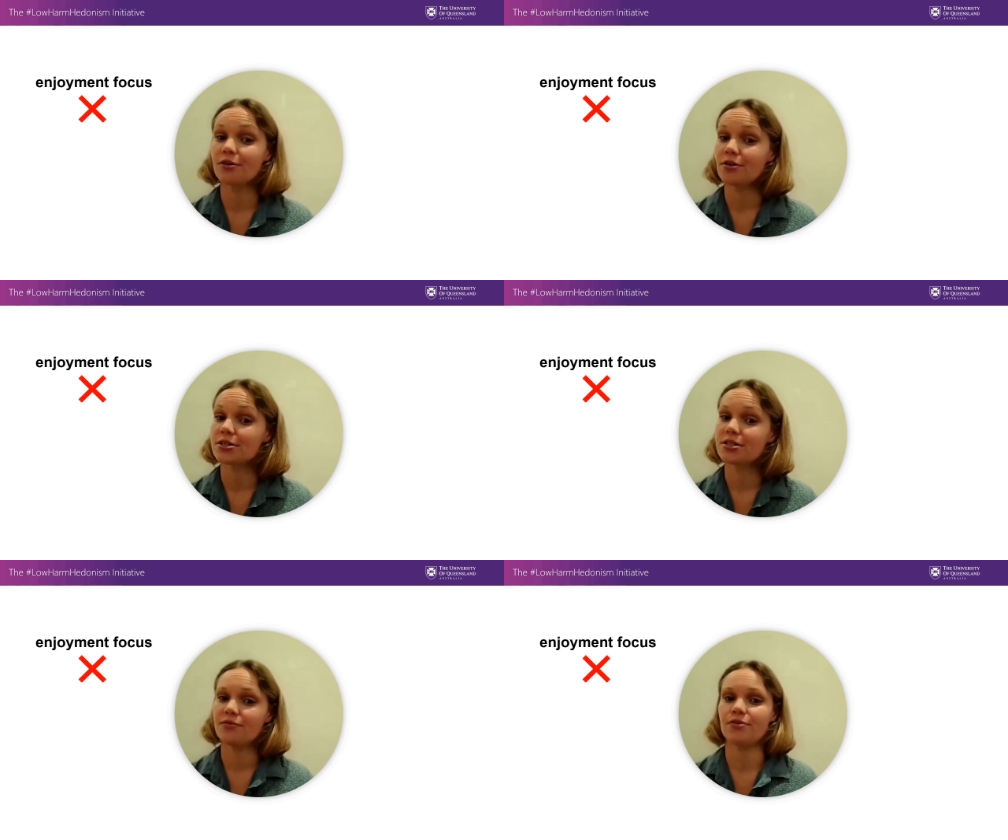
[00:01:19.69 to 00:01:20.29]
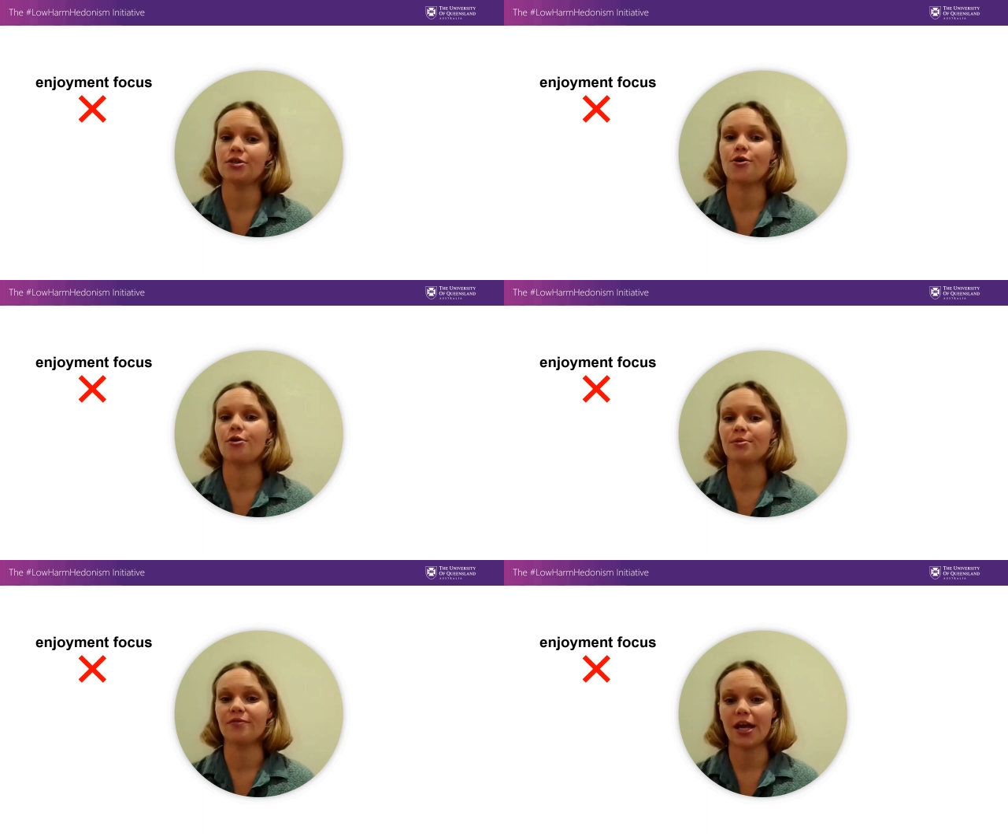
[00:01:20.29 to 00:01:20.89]
across different
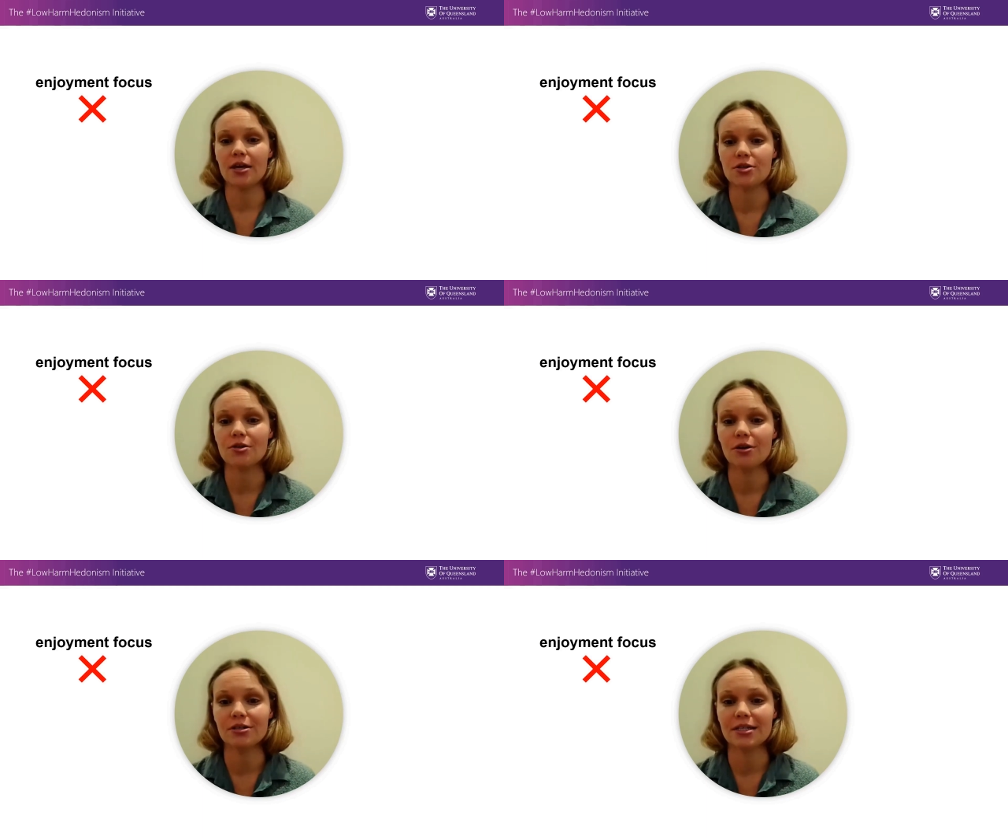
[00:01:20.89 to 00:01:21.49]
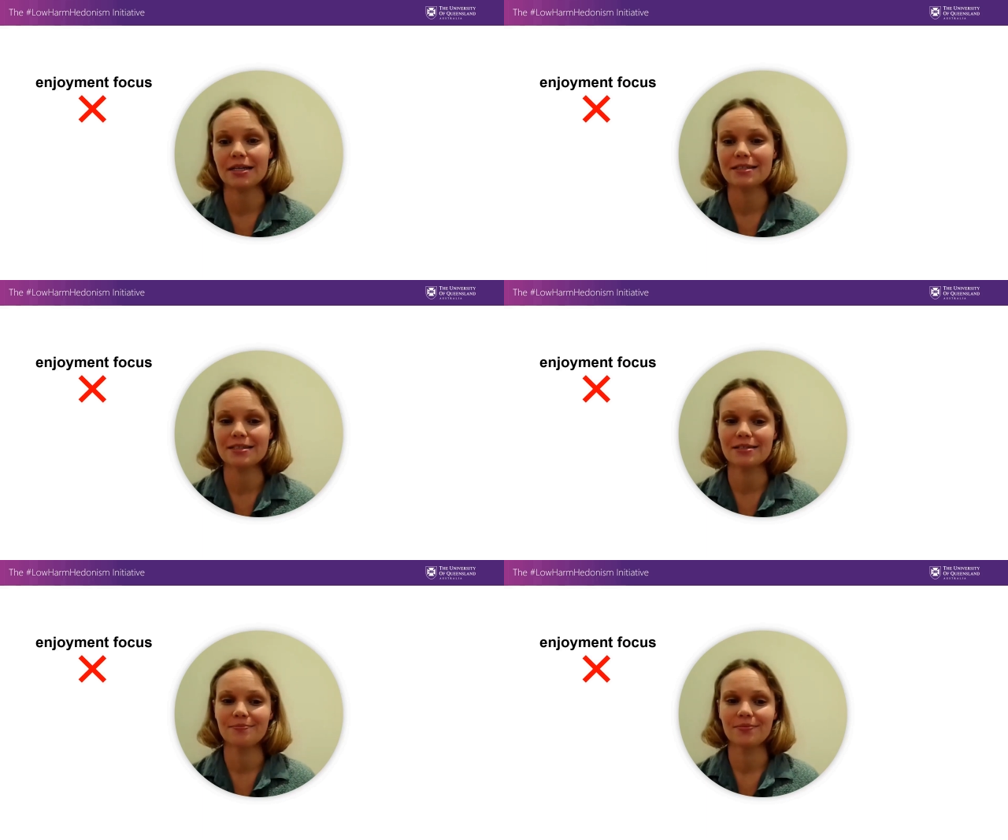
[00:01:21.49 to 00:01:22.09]
home and vacation
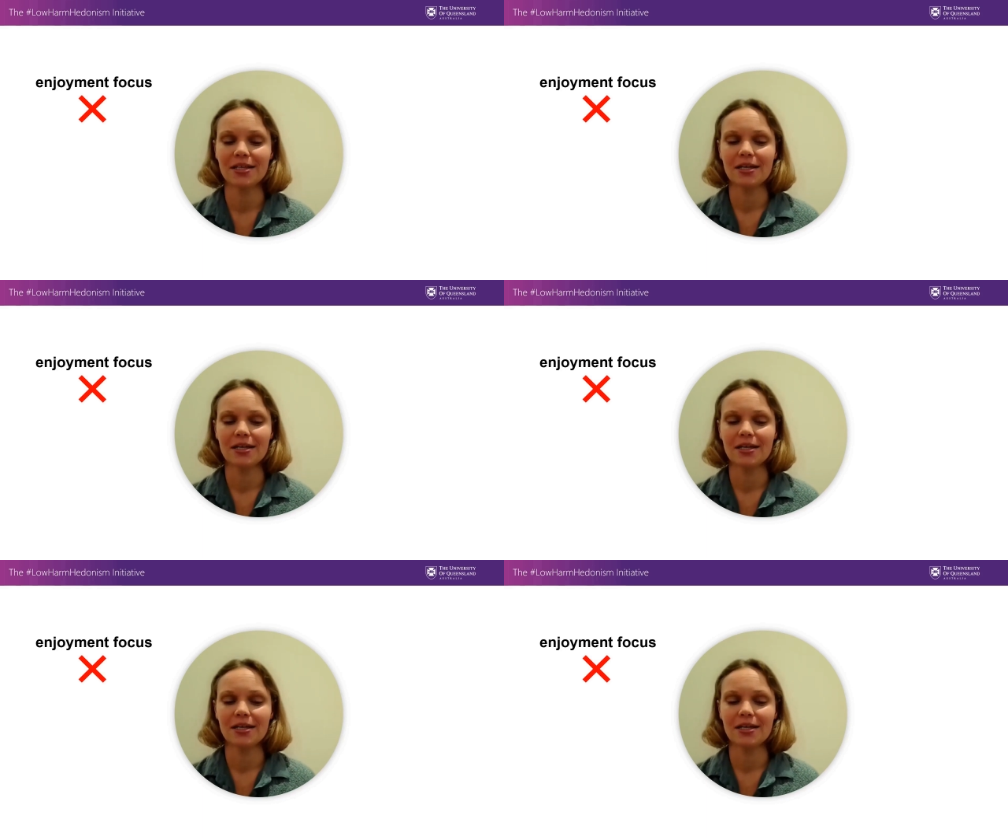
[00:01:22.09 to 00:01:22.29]
contexts.